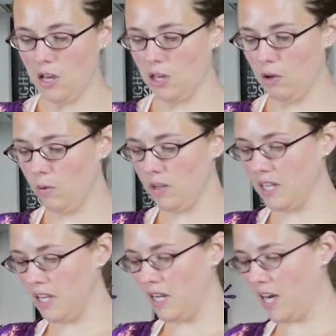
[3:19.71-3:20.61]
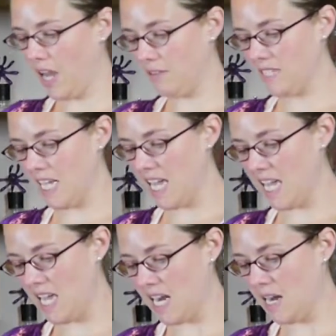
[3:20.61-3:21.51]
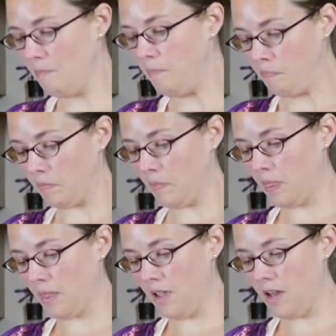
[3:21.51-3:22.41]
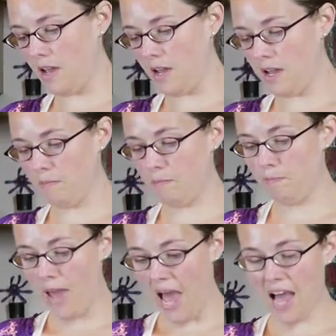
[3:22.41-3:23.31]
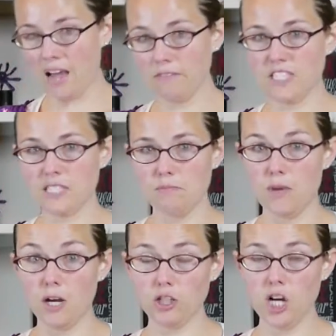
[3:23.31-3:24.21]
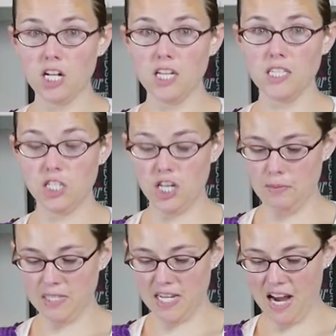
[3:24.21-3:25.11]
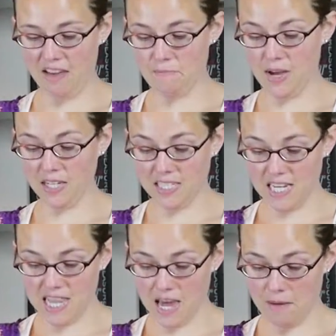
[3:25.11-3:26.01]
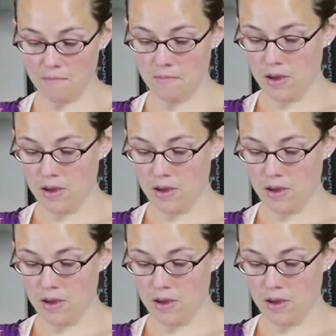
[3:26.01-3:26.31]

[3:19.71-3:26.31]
You will need, I have taken a bag of milk chocolate chips and I've melted them.